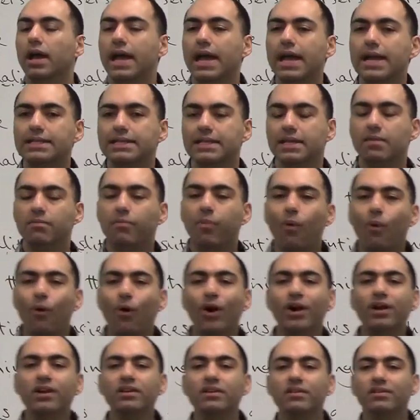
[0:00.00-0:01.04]
it's
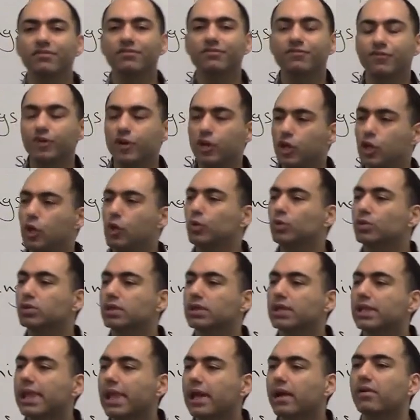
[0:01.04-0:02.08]
important for you to
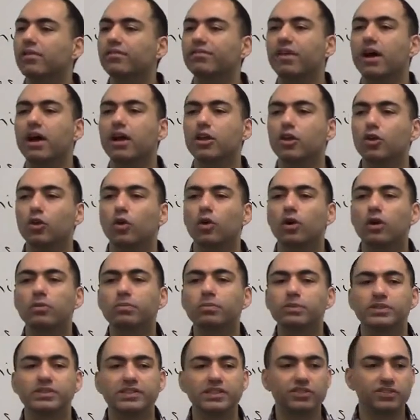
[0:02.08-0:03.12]
clarify your
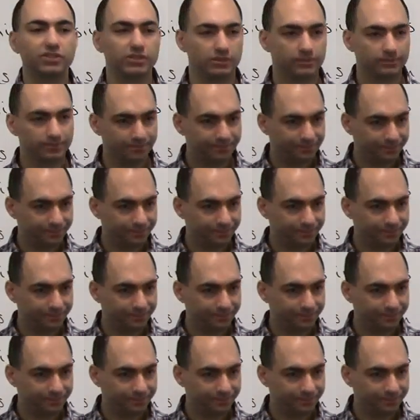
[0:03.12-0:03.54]
position.